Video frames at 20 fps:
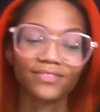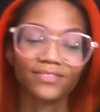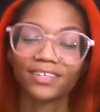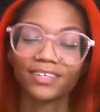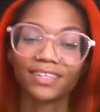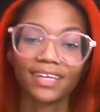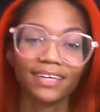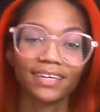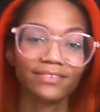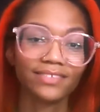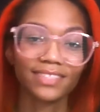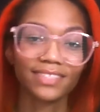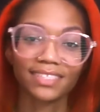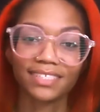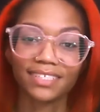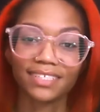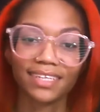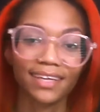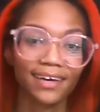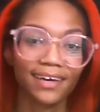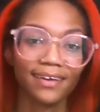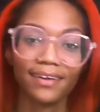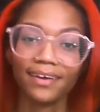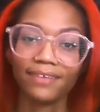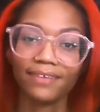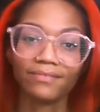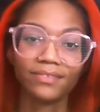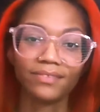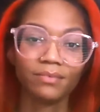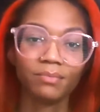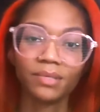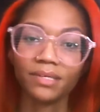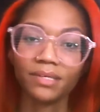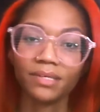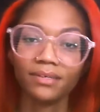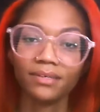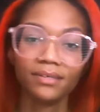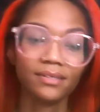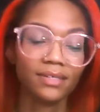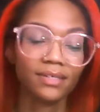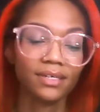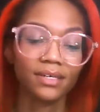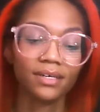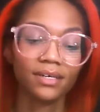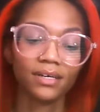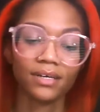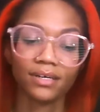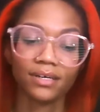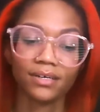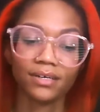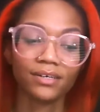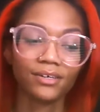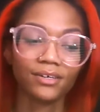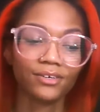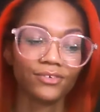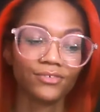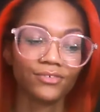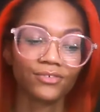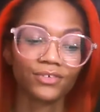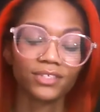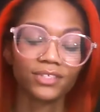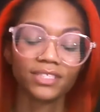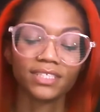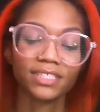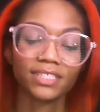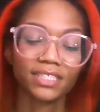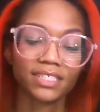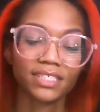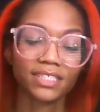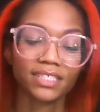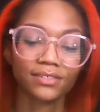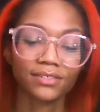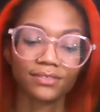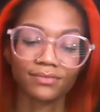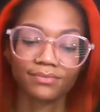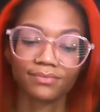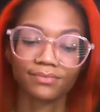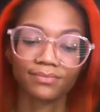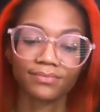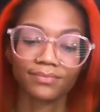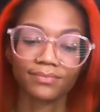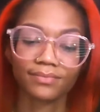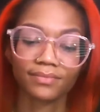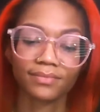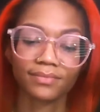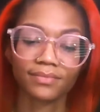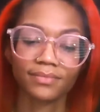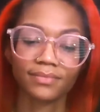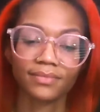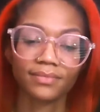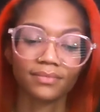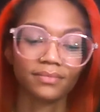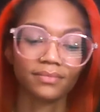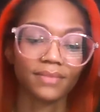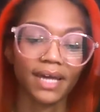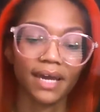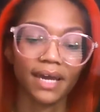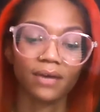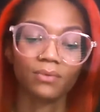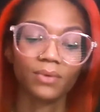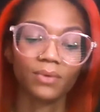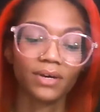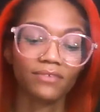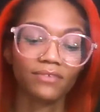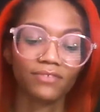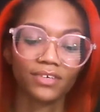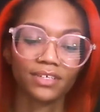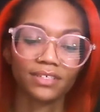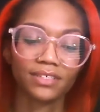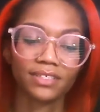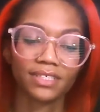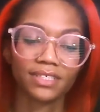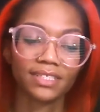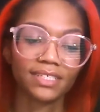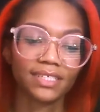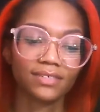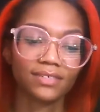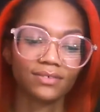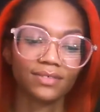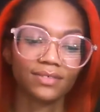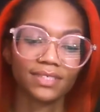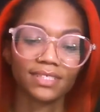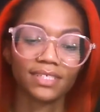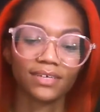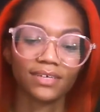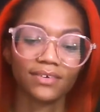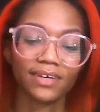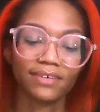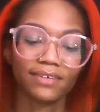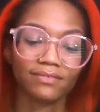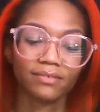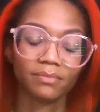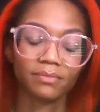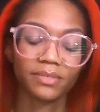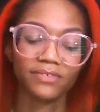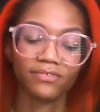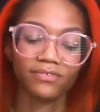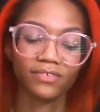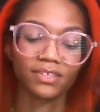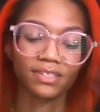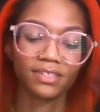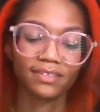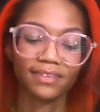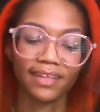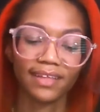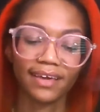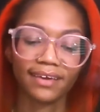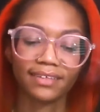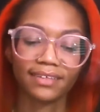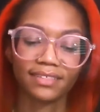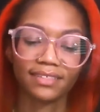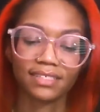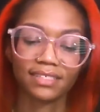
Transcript: Your life does not have to be uh, front and center. However, it don't it don't have to be full of that.